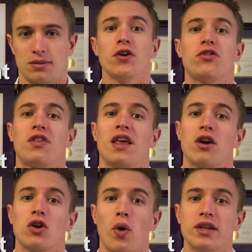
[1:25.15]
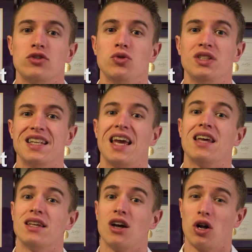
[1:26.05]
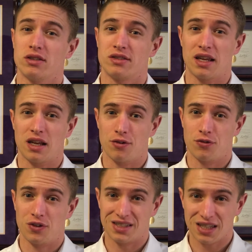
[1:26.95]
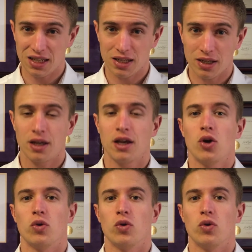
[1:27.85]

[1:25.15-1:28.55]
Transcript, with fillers: First, they are going to delay the onset of fatigue,